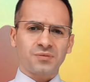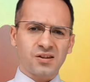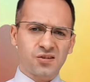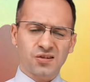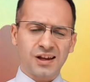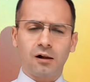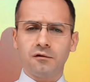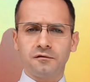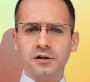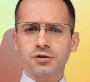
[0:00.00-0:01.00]

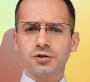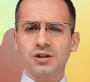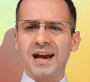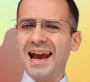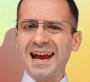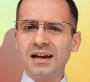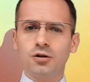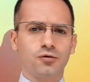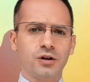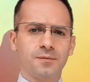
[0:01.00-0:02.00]
selfish,
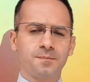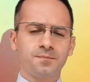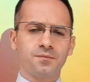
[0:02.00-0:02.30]
angry,